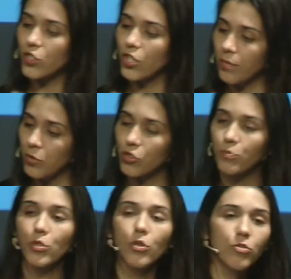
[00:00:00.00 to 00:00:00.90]
Champions
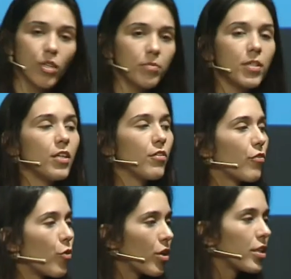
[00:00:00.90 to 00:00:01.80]
program,
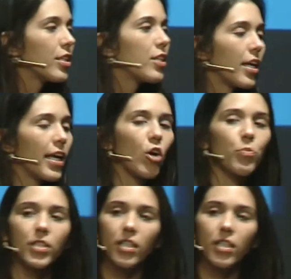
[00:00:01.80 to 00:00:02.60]
for helping